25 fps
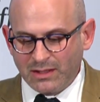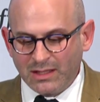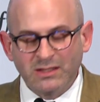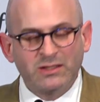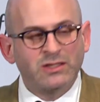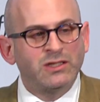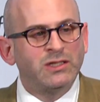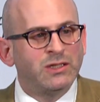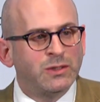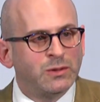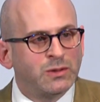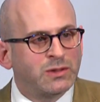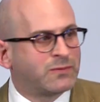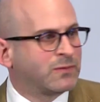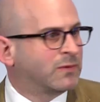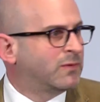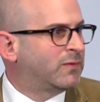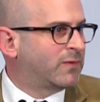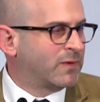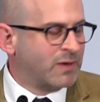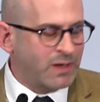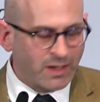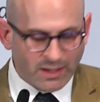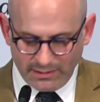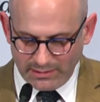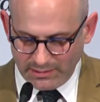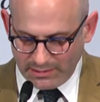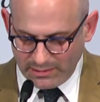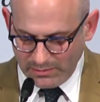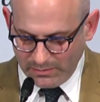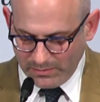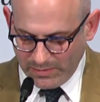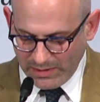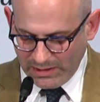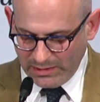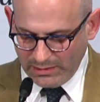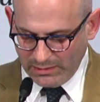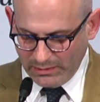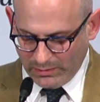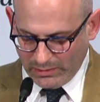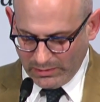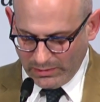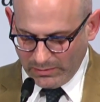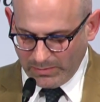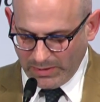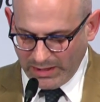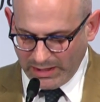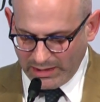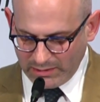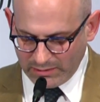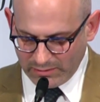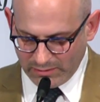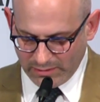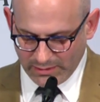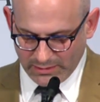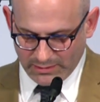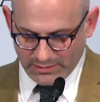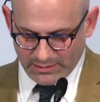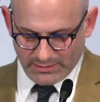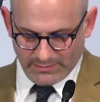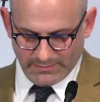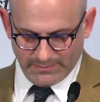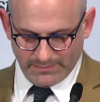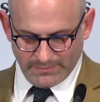it's useful for us to be loyal patriots.